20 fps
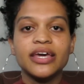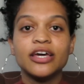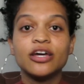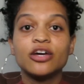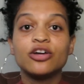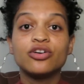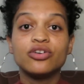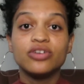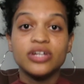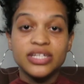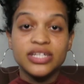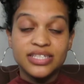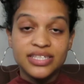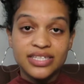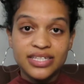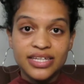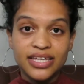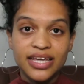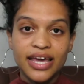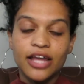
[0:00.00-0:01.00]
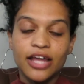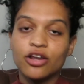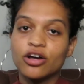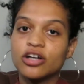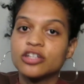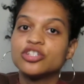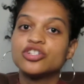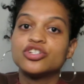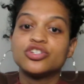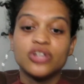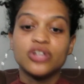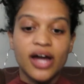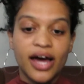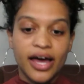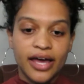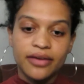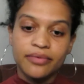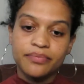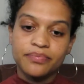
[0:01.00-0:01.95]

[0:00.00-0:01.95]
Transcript: greasy and not dry.